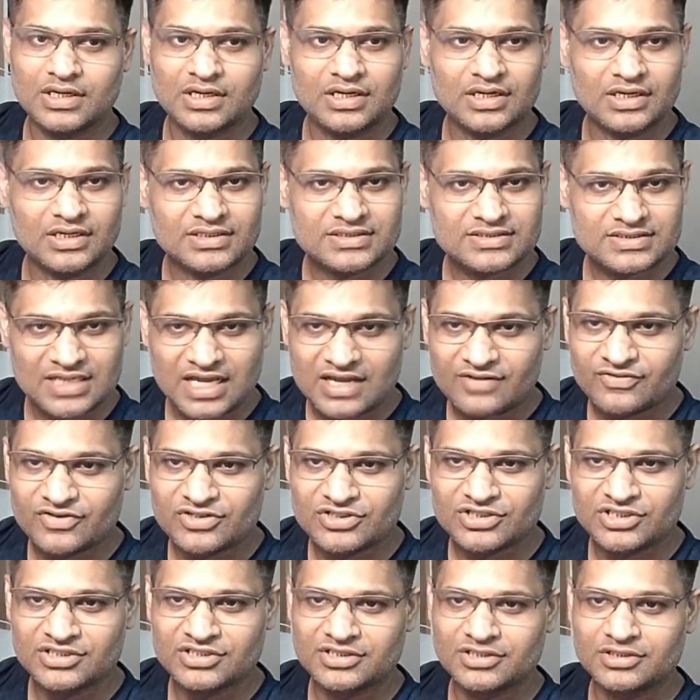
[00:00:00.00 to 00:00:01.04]
a staff
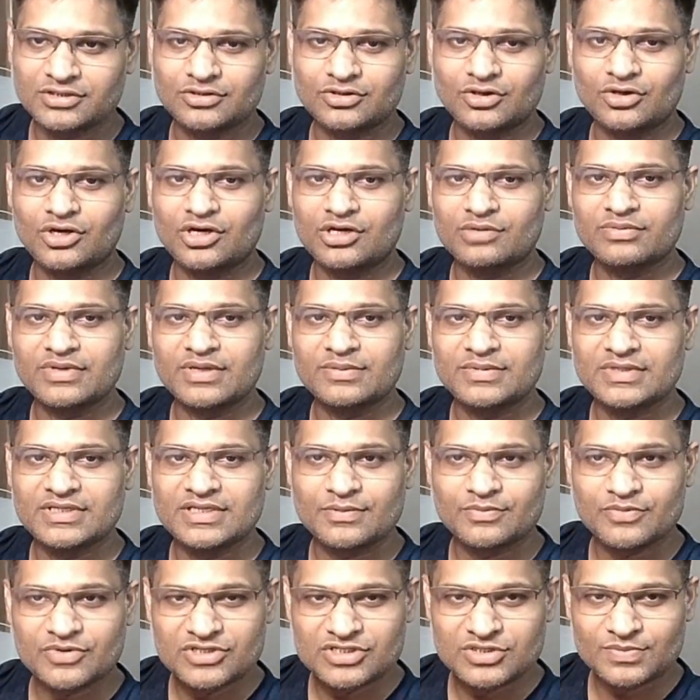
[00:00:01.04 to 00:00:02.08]
engineer or maybe a
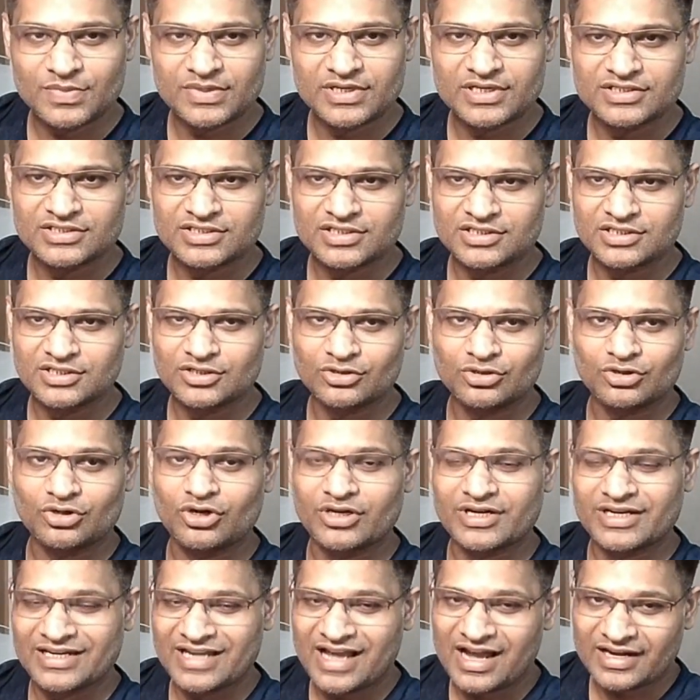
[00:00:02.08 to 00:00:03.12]
principal engineer or
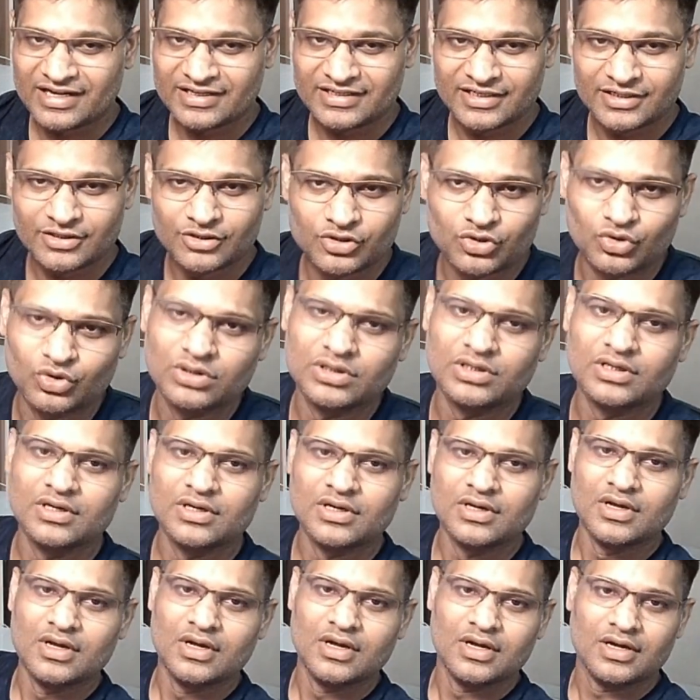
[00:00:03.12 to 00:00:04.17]
an architect role,
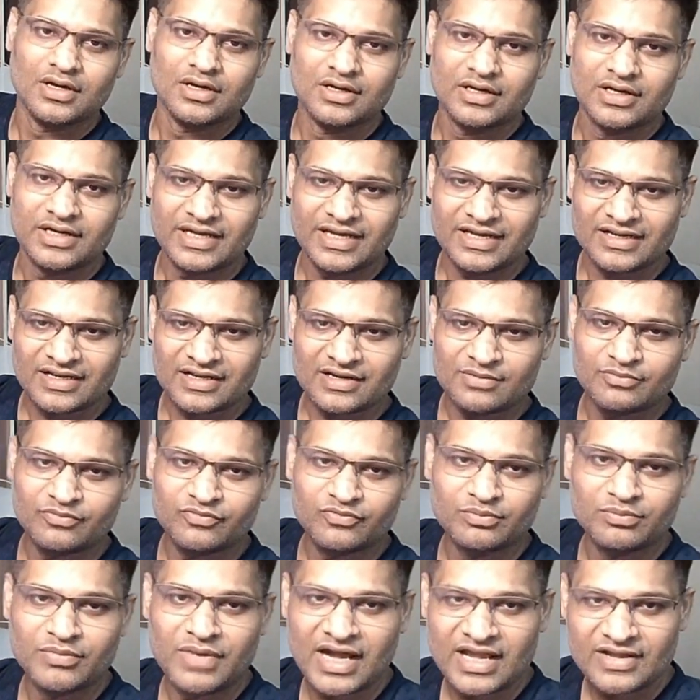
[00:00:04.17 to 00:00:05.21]
uh, here are
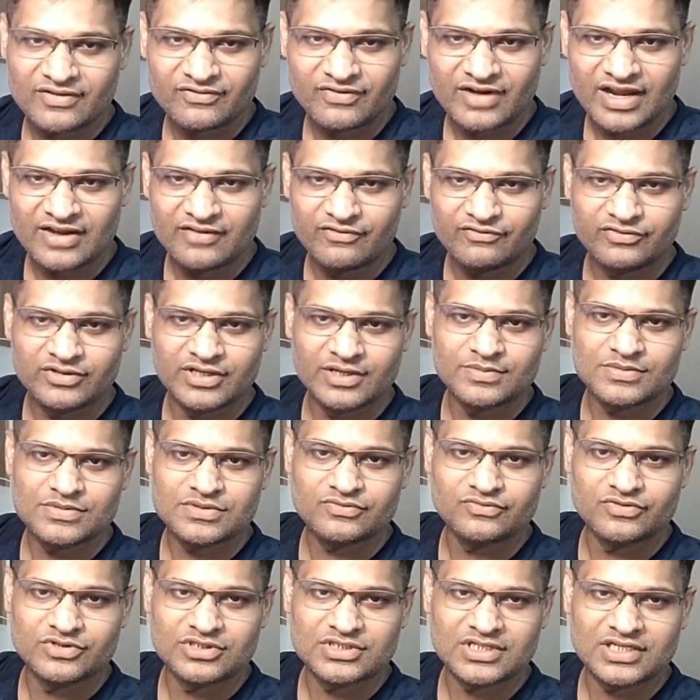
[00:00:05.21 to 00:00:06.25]
my five tips
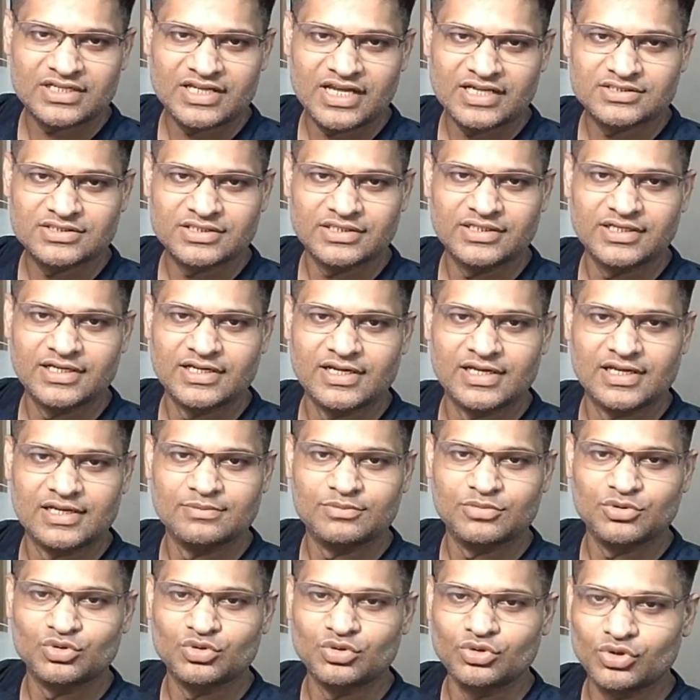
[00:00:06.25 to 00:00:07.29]
which can actually help
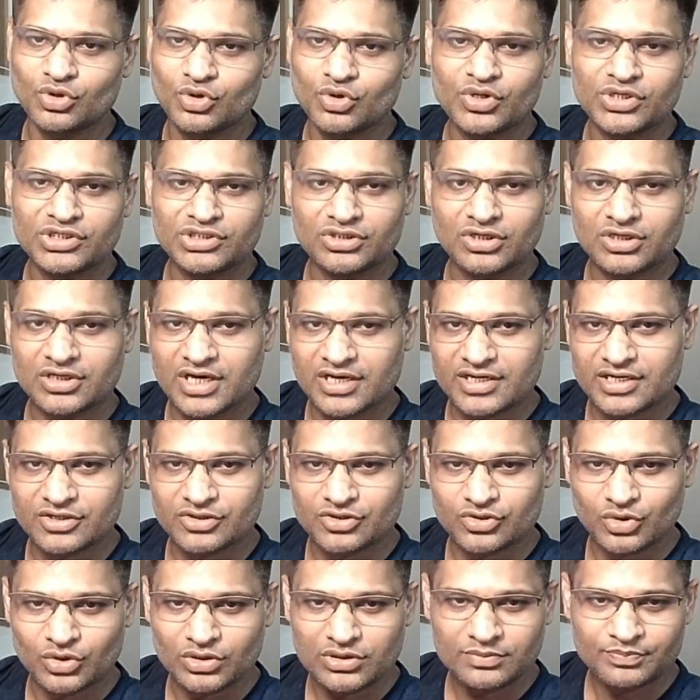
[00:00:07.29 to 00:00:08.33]
you grow in your current
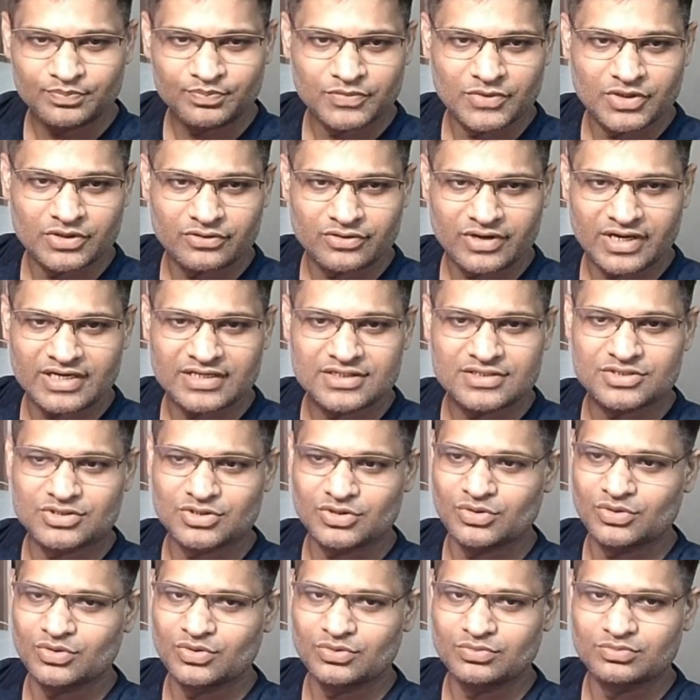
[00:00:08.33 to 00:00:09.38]
role, right?
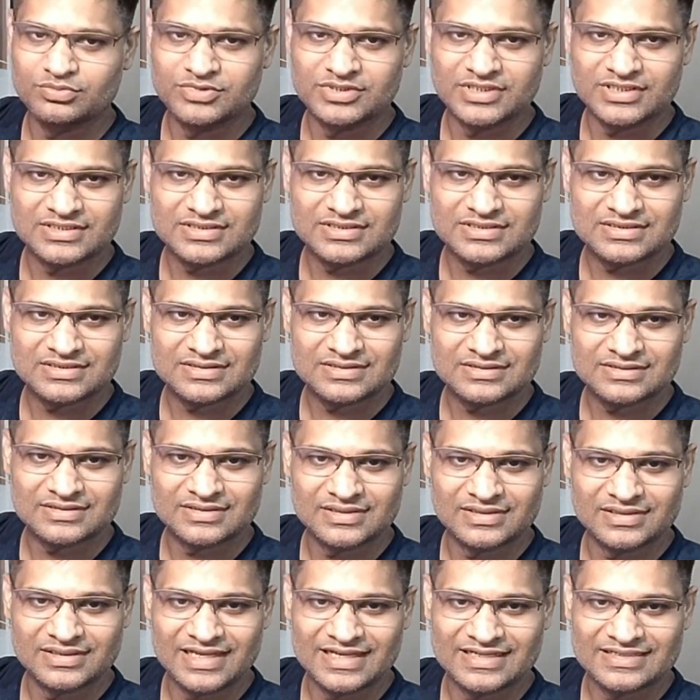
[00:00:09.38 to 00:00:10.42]
So just
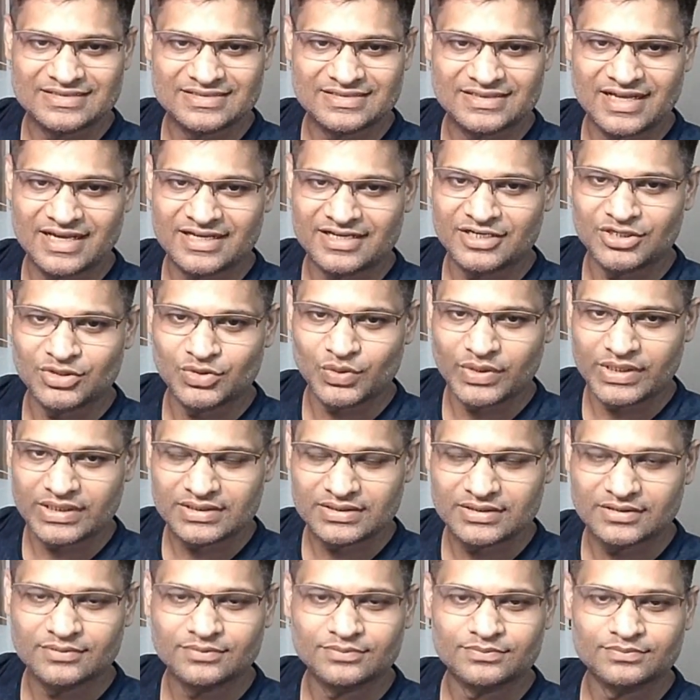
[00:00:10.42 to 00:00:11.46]
let's get into it.